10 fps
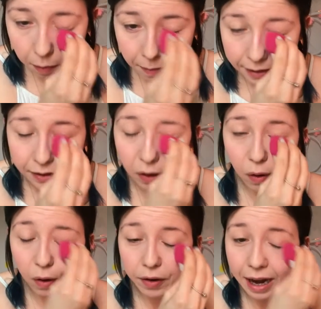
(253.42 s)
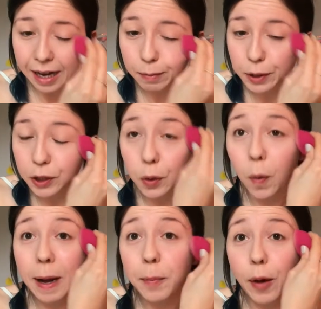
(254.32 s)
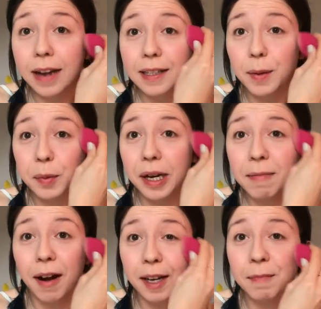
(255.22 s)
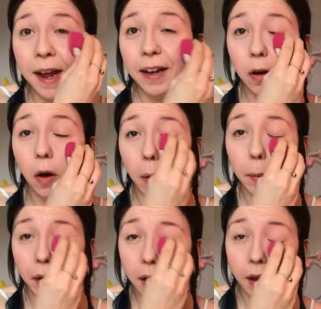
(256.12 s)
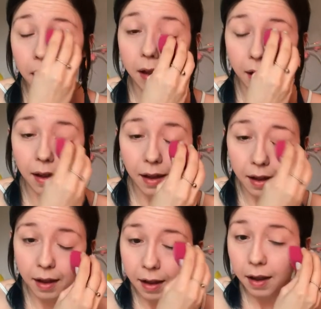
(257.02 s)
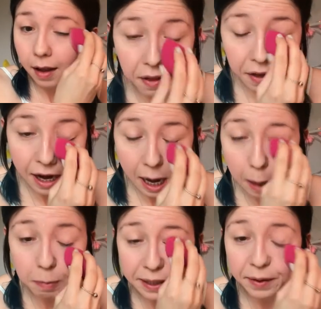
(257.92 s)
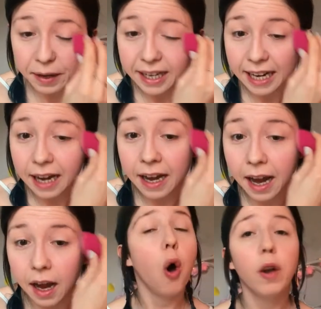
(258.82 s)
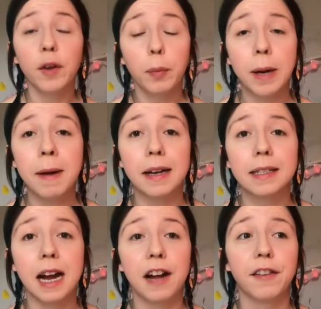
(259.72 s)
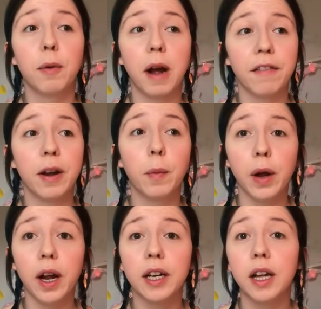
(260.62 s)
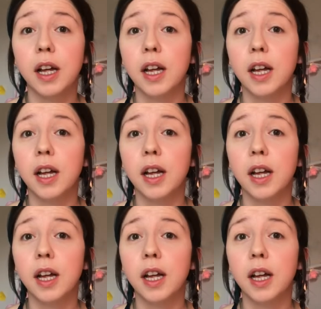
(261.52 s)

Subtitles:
Oh my god, I am so impressed at Primark makeup. They are absolutely killing it. All of you Primark staff who are having to work